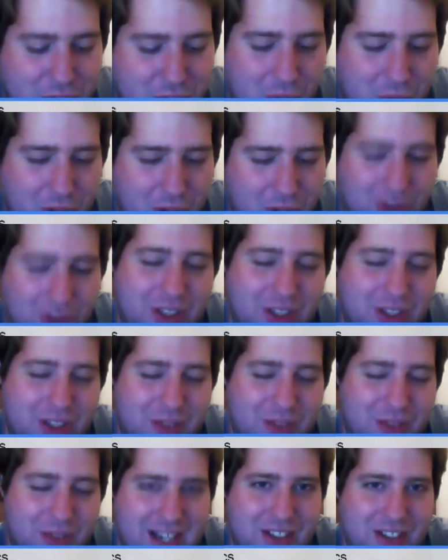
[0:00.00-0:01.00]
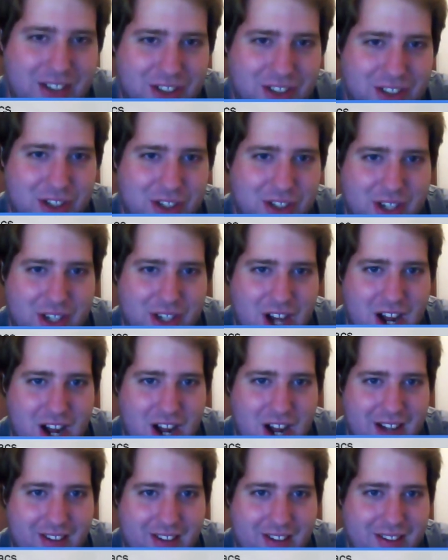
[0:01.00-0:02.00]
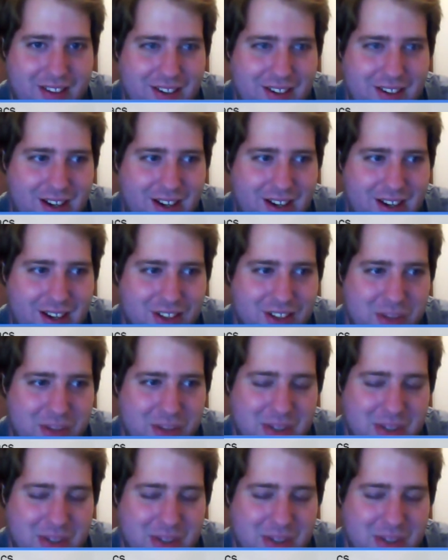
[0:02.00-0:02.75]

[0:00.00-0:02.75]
early what's actually going on, is going to be a